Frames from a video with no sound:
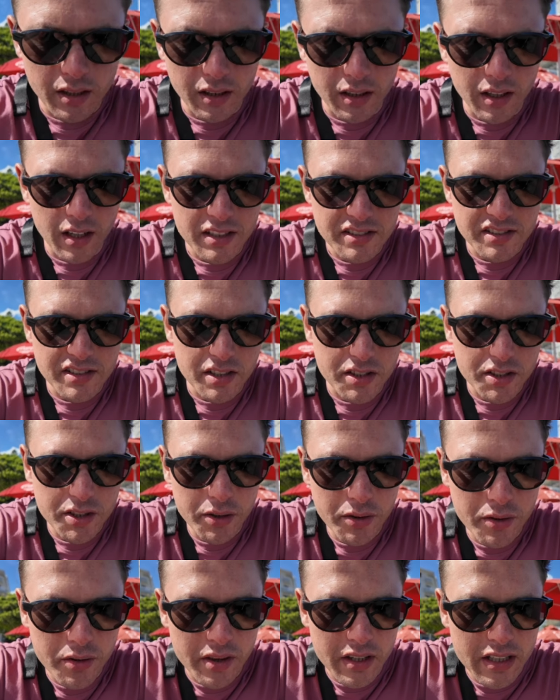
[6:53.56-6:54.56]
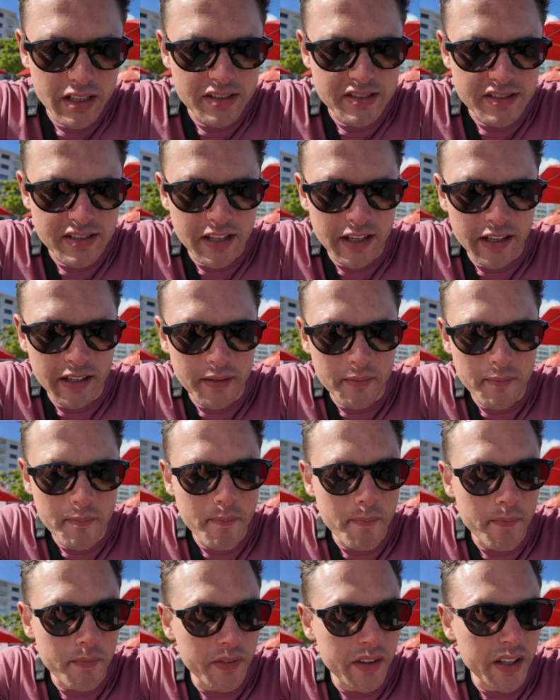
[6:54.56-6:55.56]
Guys, the truth is that
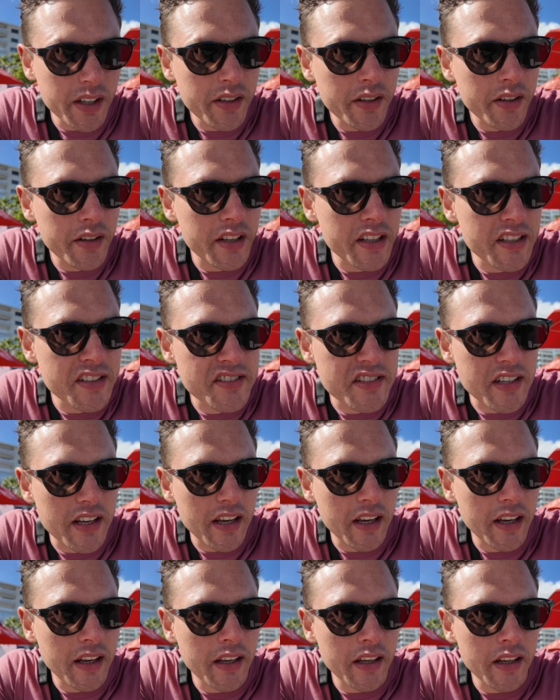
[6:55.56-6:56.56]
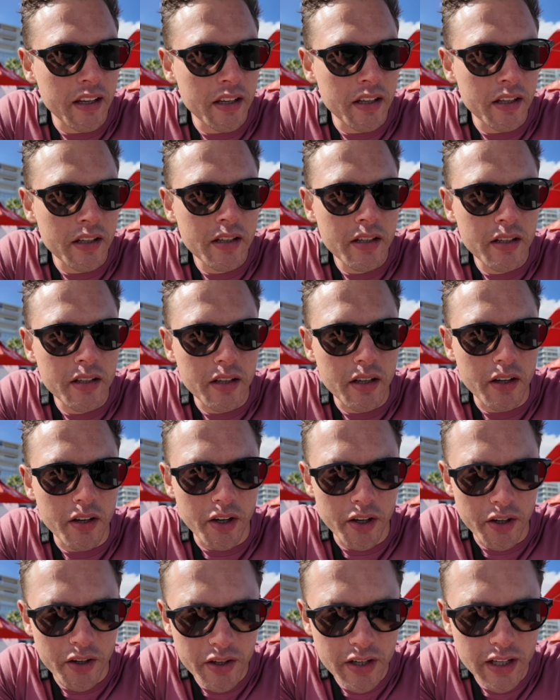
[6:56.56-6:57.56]
there is a
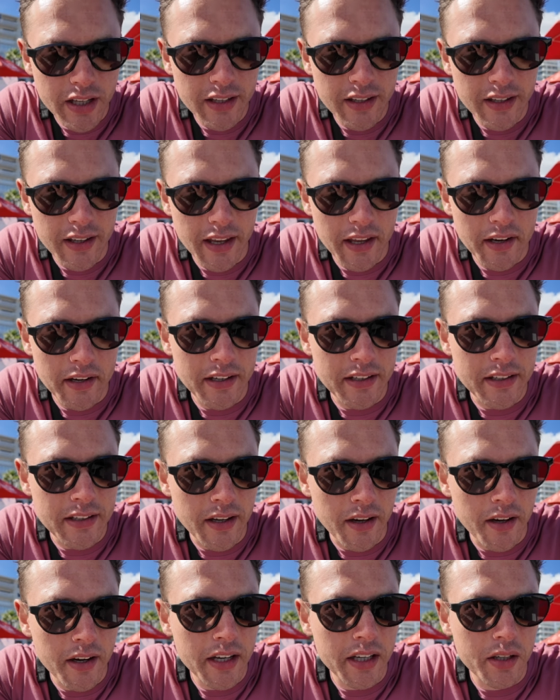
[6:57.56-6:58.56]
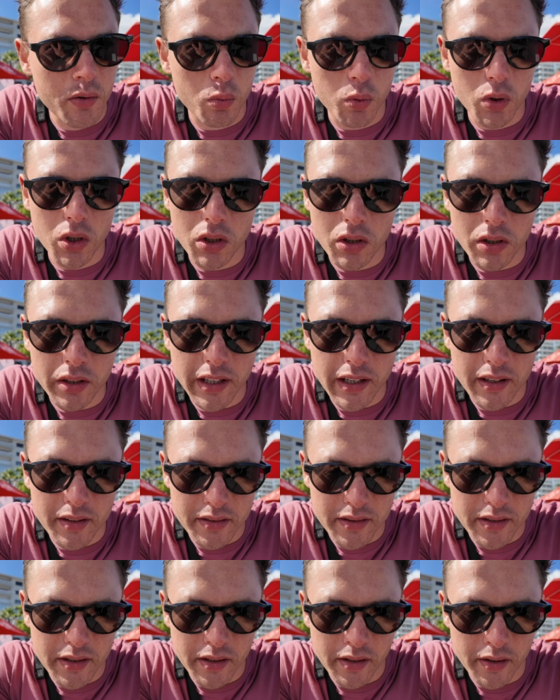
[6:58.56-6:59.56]
hurting and a dying world
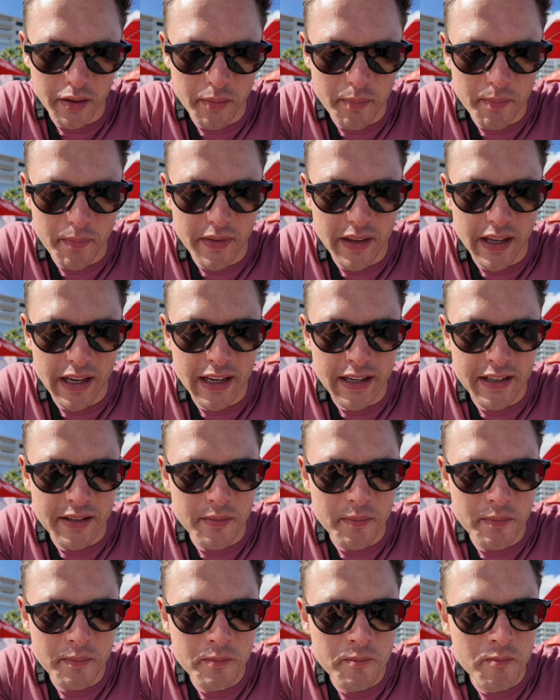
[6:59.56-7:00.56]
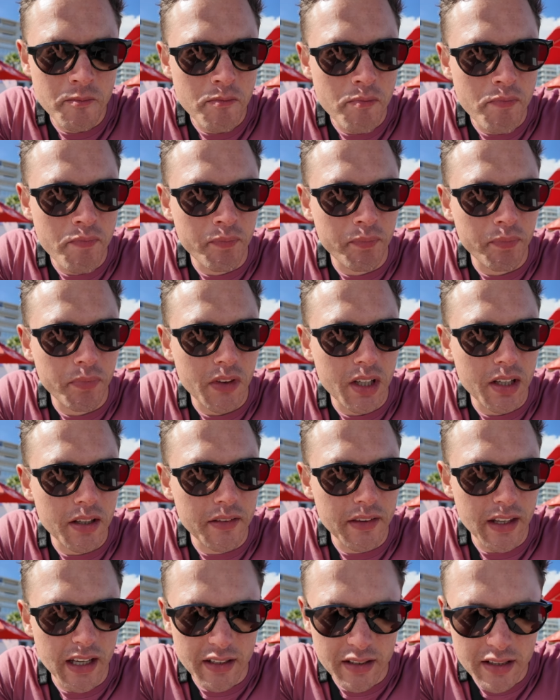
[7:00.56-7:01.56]
out there
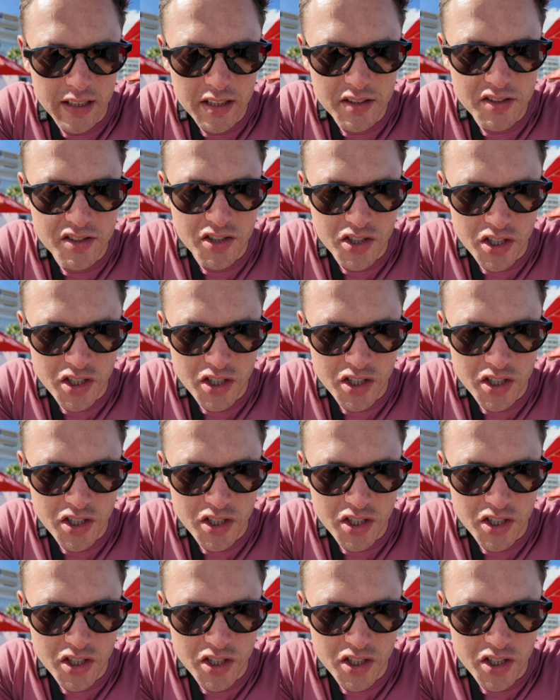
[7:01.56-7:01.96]
that needs